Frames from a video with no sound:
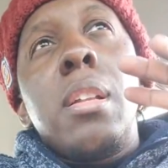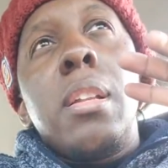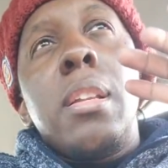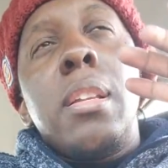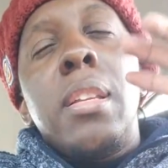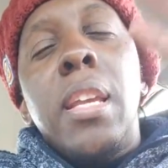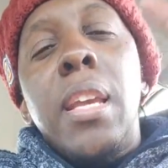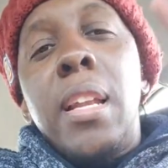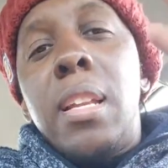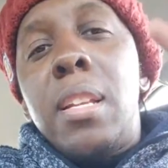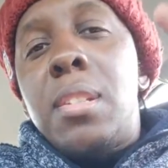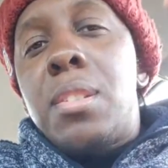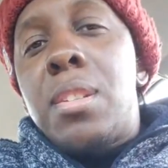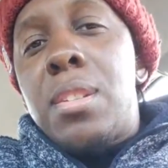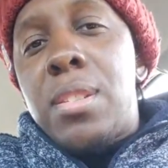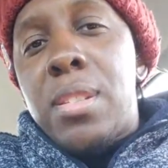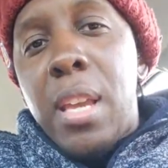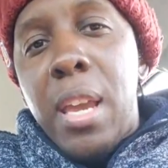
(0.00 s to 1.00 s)
Needless
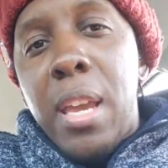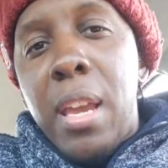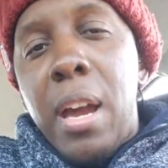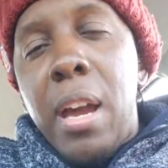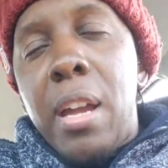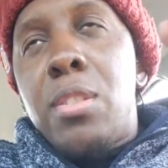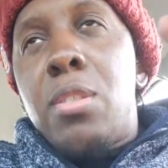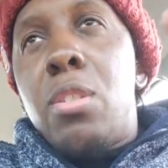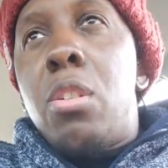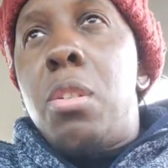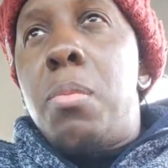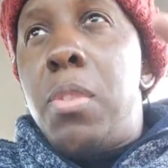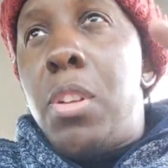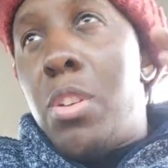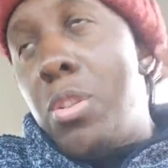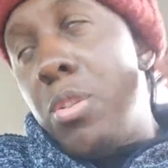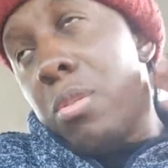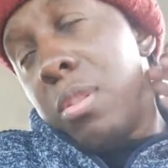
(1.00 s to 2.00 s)
to say, I told him
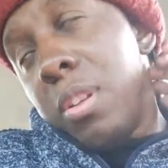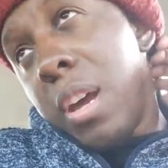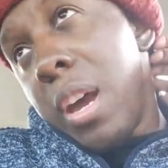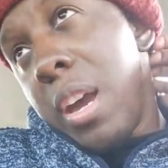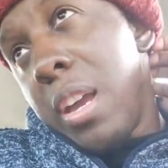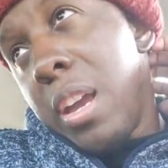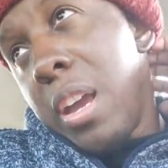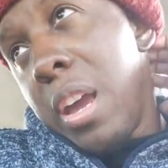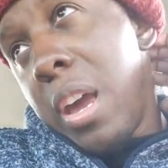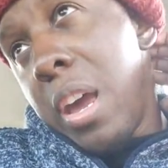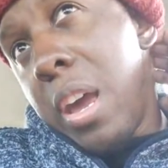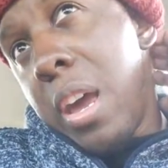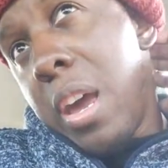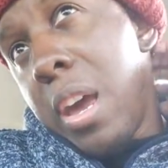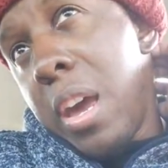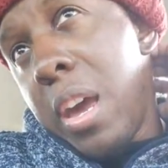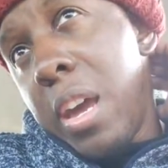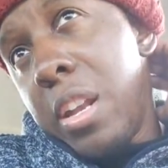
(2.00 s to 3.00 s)
to do that,
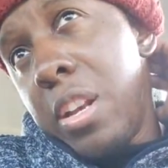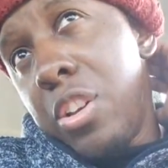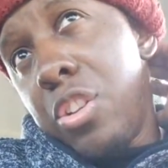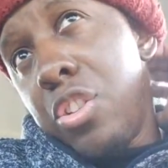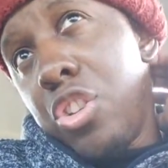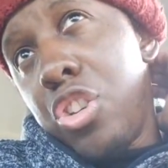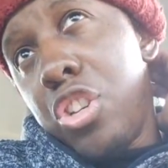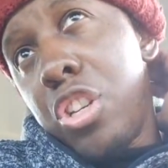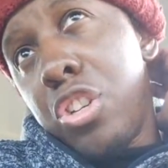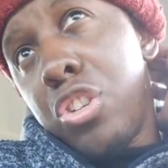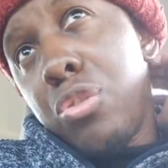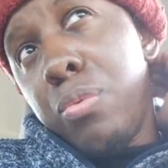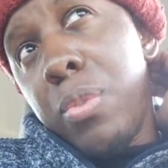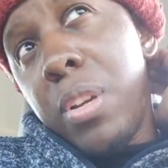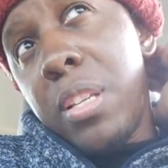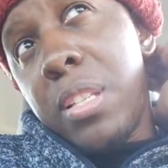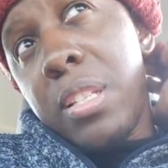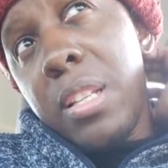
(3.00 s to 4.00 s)
and just
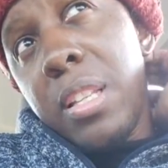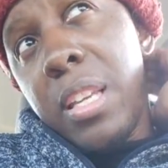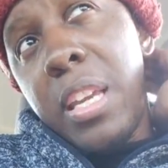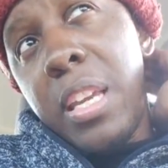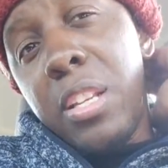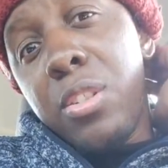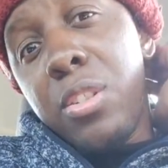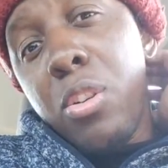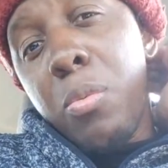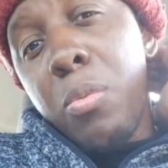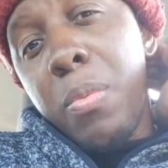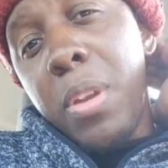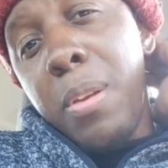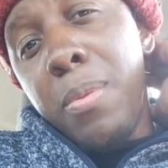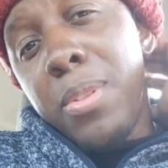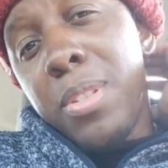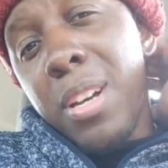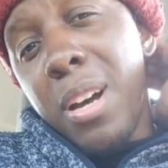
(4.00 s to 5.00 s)
recently he told me he
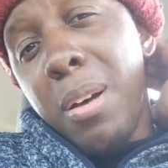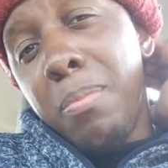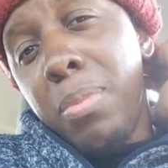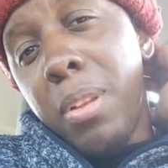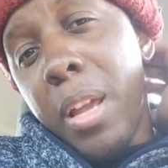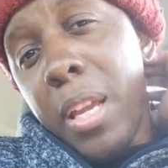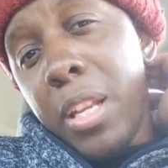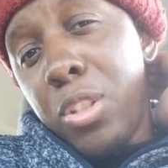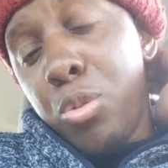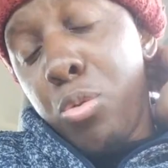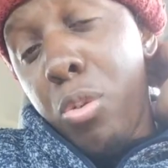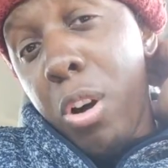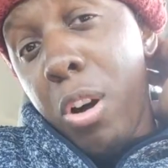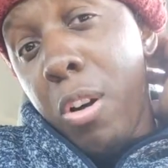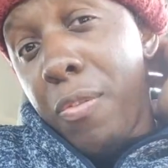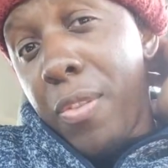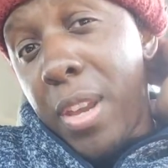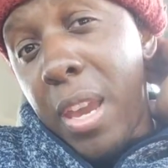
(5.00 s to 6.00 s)
was up like
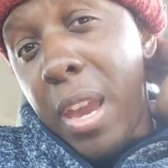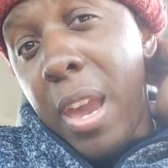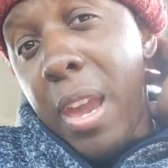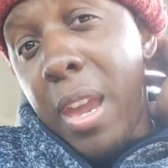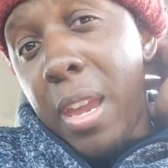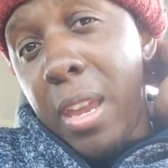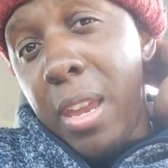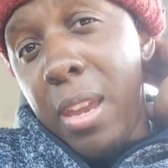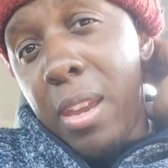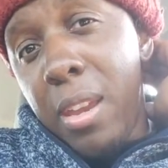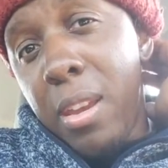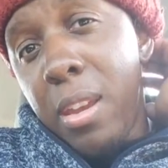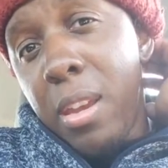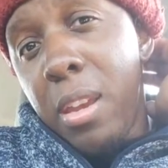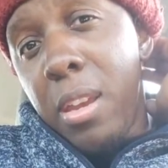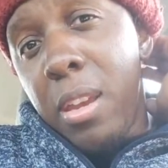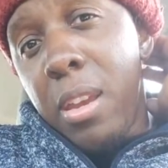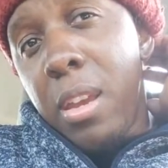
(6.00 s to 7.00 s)
12K
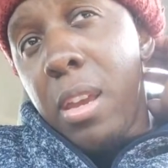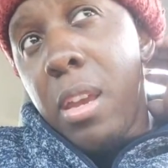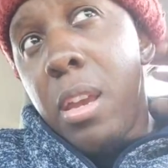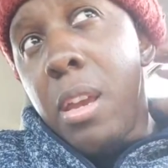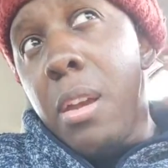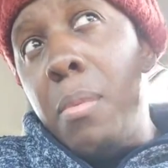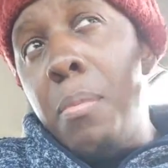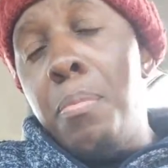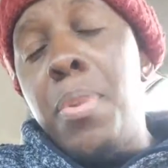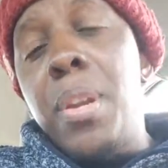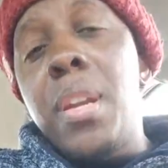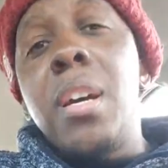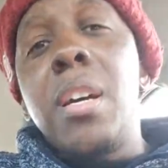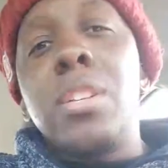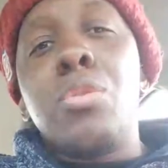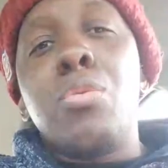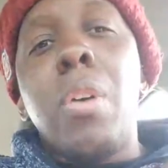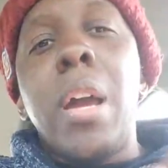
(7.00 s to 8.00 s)

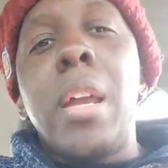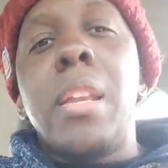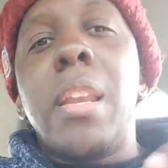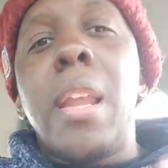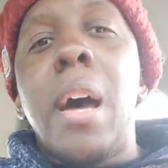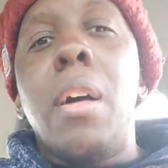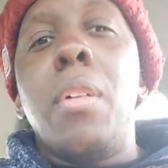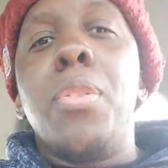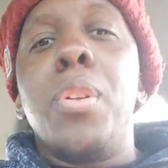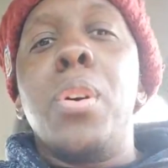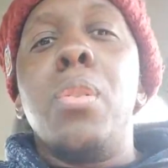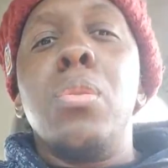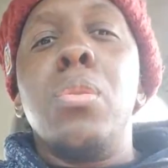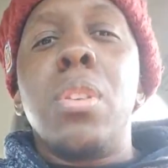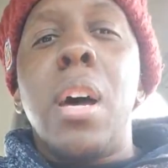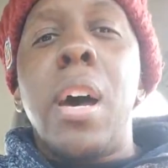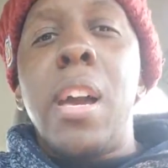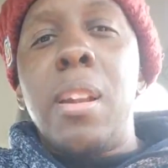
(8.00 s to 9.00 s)
because right now
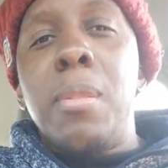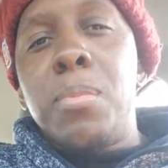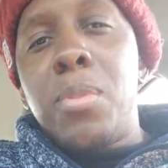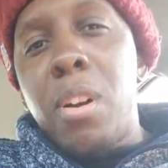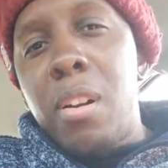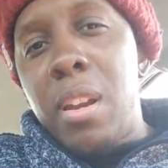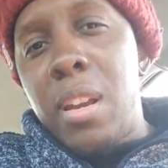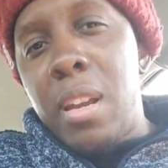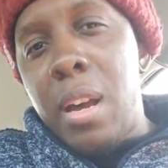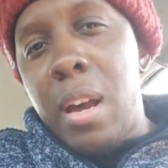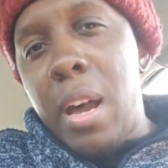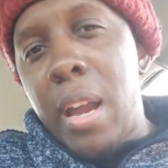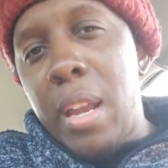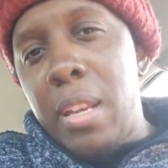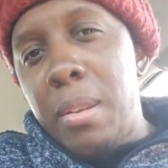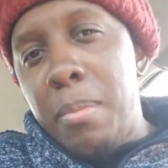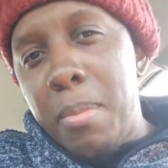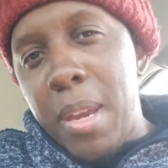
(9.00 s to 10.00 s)
those items are in
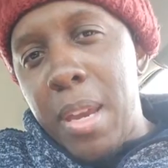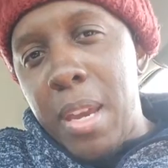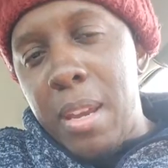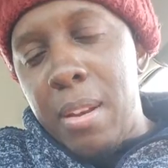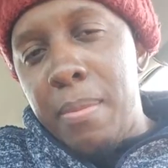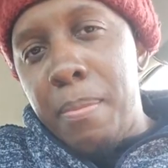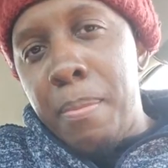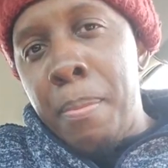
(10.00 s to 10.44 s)
high demand.